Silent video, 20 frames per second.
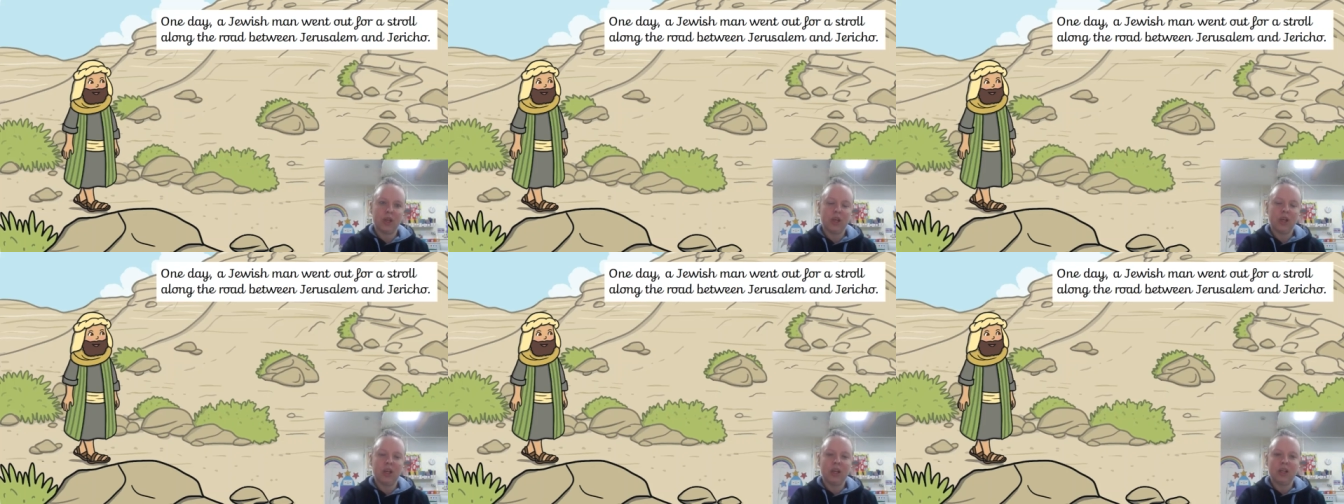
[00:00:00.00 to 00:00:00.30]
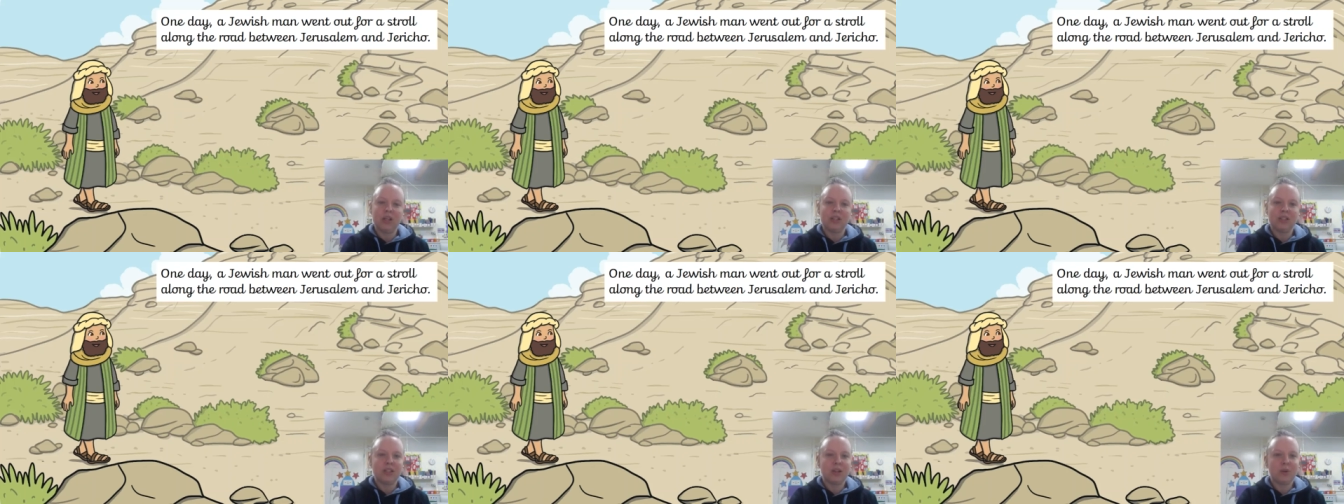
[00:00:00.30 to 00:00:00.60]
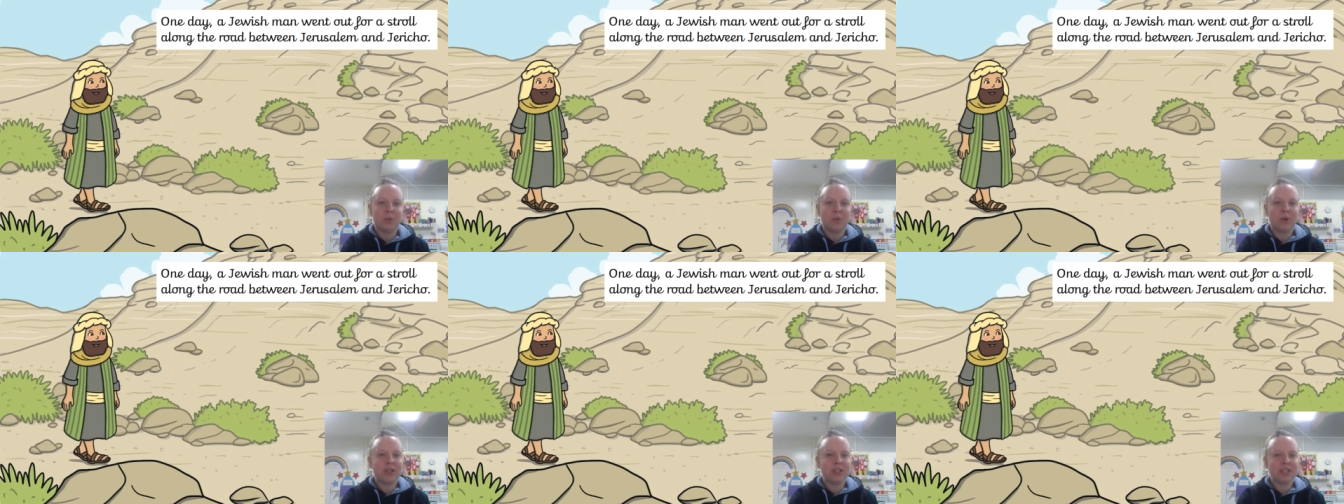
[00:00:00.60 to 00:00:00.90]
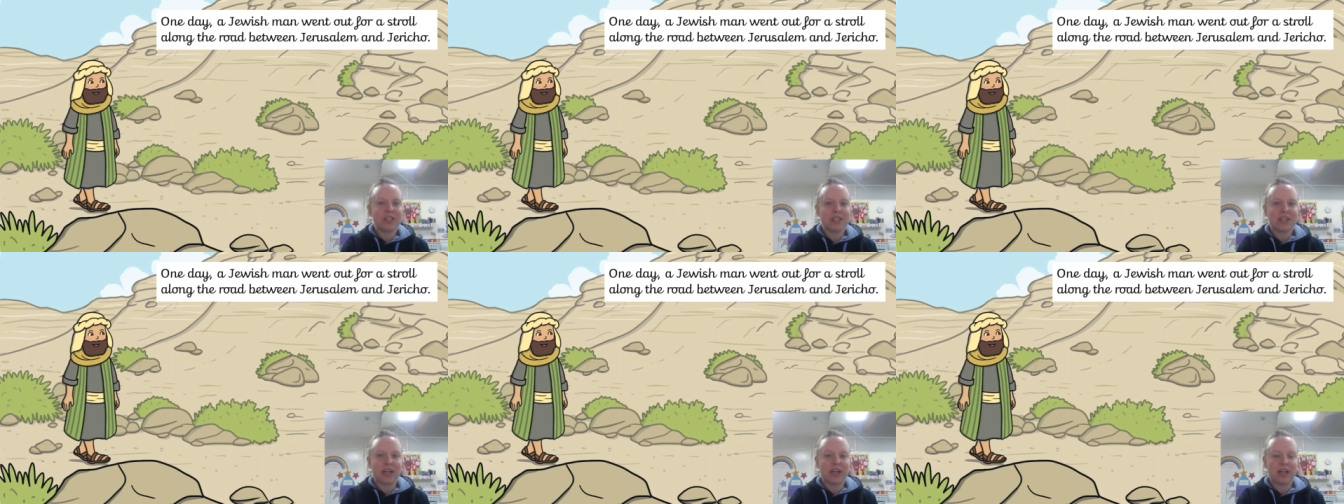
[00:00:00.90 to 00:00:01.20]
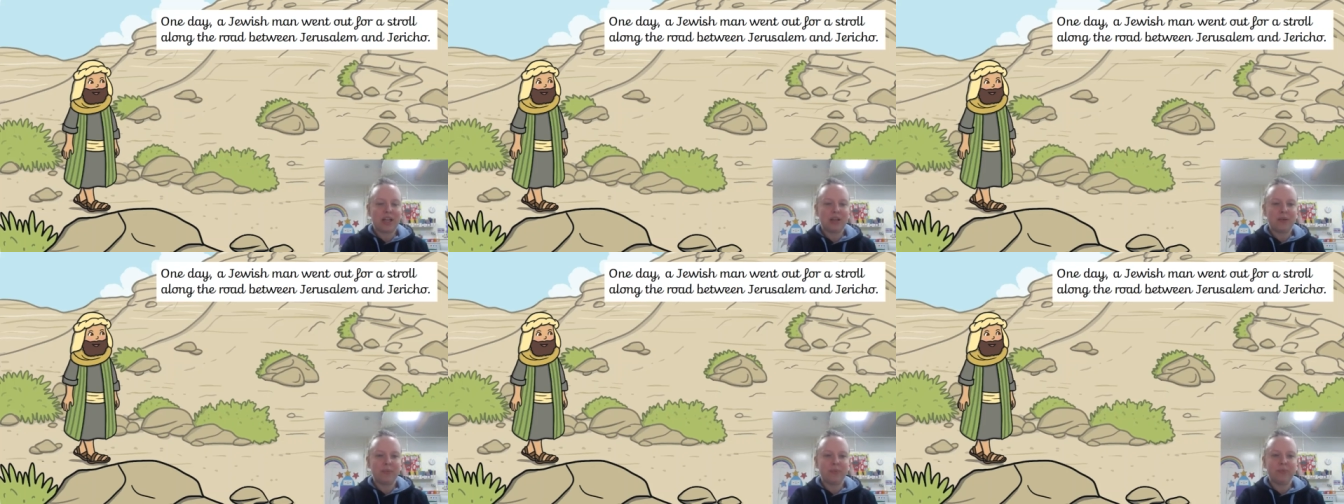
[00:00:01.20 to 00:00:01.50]
So one
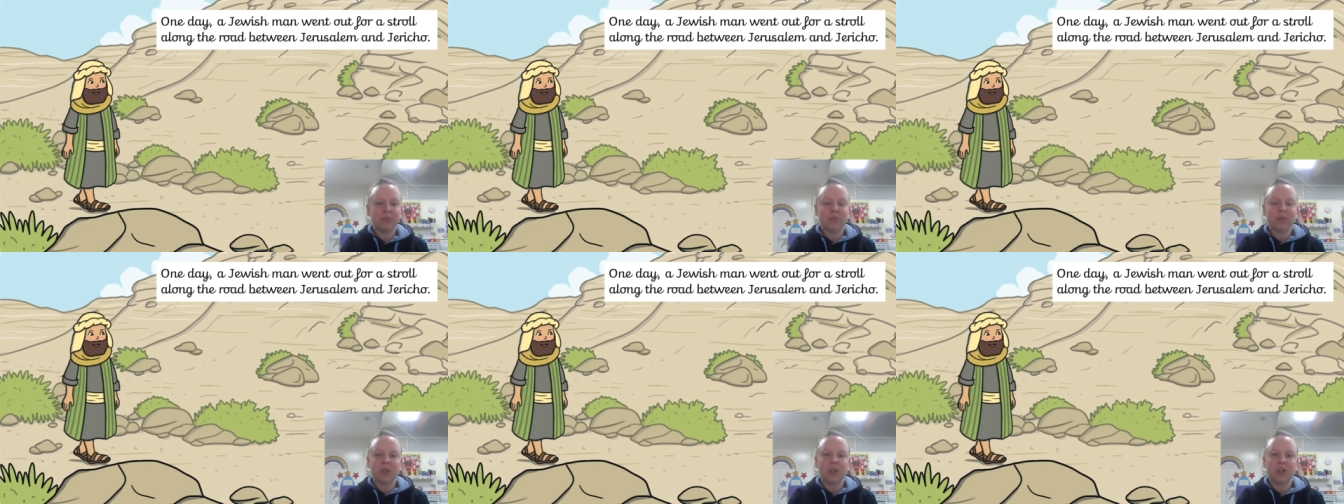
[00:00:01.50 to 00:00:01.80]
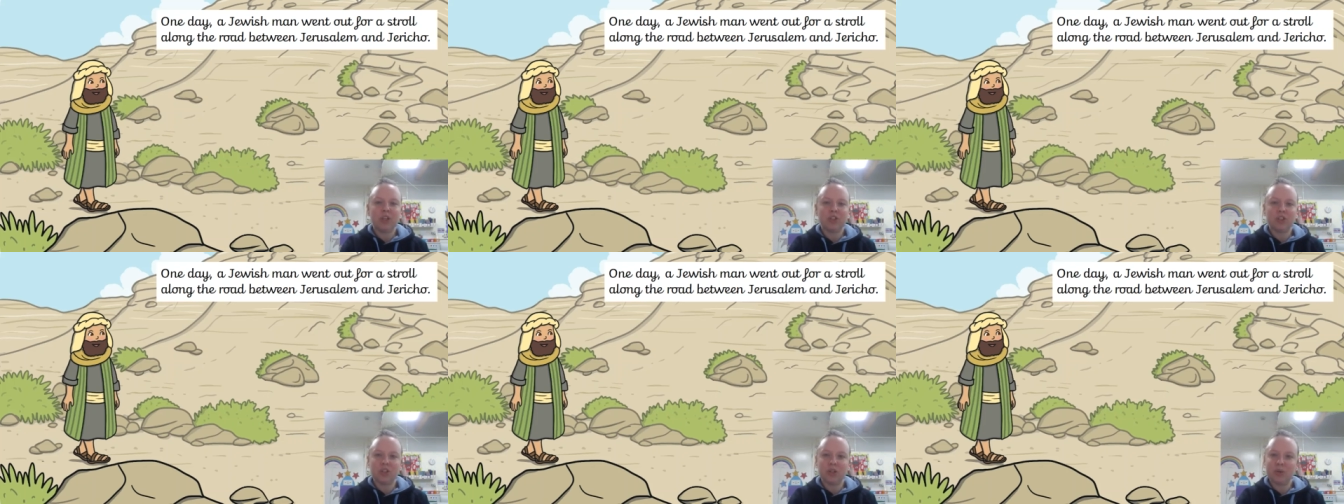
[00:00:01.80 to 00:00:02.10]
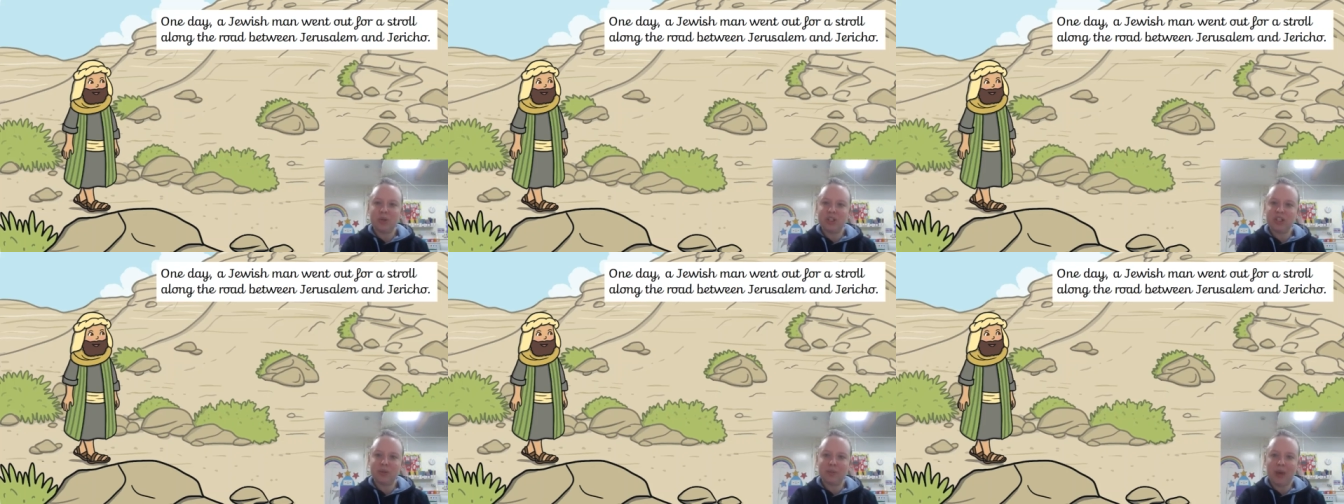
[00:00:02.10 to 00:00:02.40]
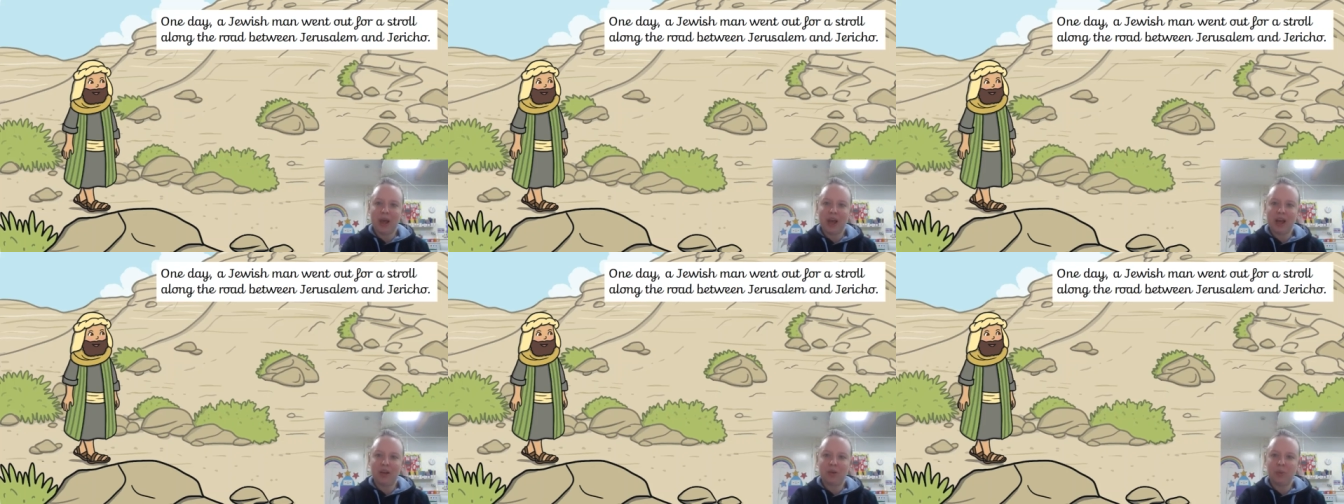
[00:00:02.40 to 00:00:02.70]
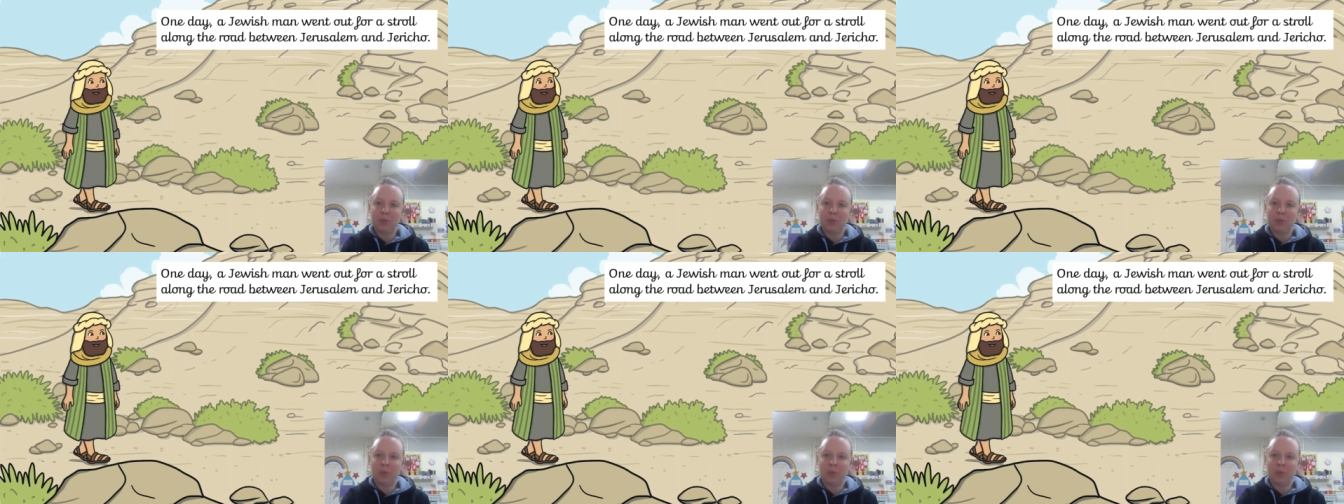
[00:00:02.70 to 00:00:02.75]
day a Jewish man